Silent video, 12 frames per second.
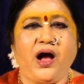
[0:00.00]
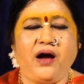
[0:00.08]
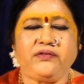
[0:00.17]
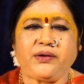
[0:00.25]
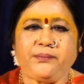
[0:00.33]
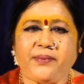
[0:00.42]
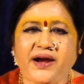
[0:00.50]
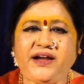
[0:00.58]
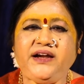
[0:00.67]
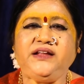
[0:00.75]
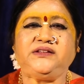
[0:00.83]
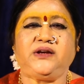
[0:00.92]
Our
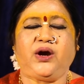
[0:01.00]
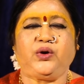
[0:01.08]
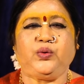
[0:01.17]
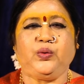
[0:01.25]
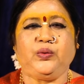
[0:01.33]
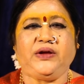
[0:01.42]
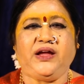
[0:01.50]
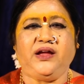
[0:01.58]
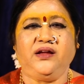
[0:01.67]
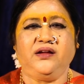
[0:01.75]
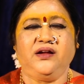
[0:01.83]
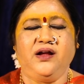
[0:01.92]
mind is not
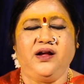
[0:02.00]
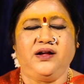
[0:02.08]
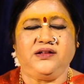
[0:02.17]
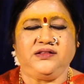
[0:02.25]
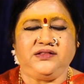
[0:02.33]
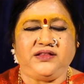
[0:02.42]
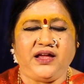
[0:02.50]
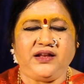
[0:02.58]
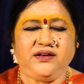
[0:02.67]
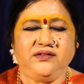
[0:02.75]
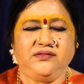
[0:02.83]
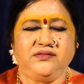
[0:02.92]
okay,
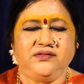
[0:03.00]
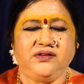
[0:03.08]
then